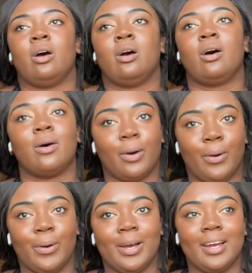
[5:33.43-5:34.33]

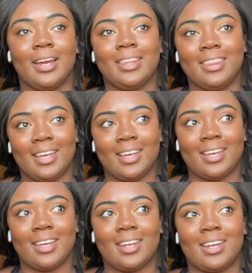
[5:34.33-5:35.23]
Oh, and
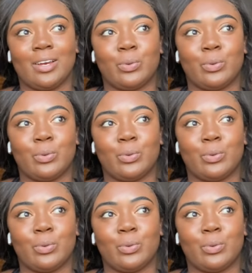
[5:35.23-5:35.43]
then